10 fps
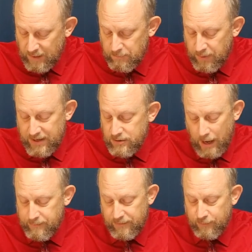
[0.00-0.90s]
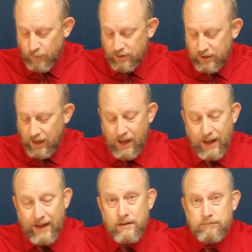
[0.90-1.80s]
but not before
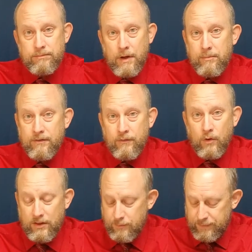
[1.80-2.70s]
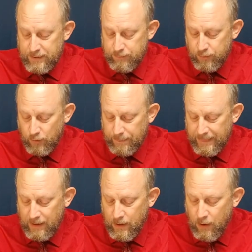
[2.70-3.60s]
God, but before other people.
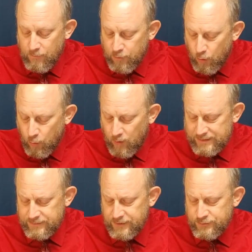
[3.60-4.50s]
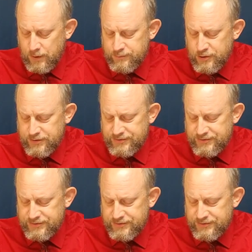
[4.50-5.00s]
For what does the scripture